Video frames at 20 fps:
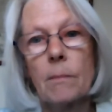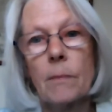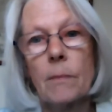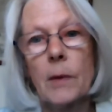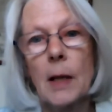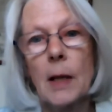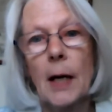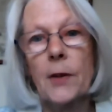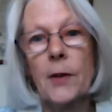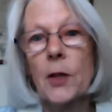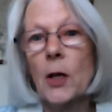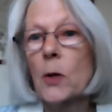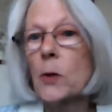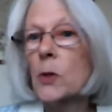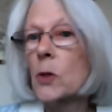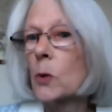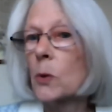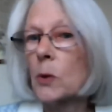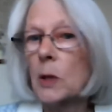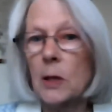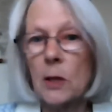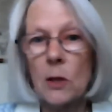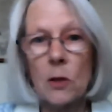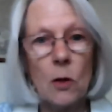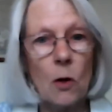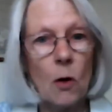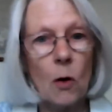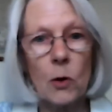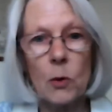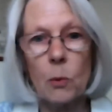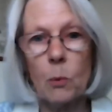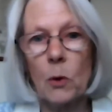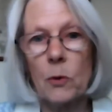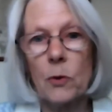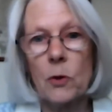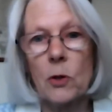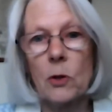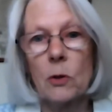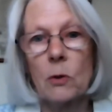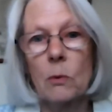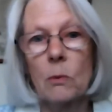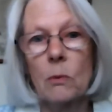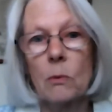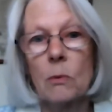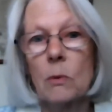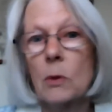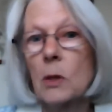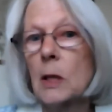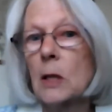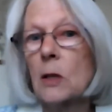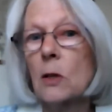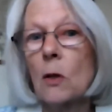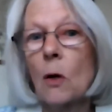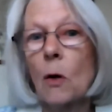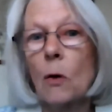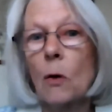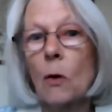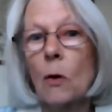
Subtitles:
and those who did not want to did not."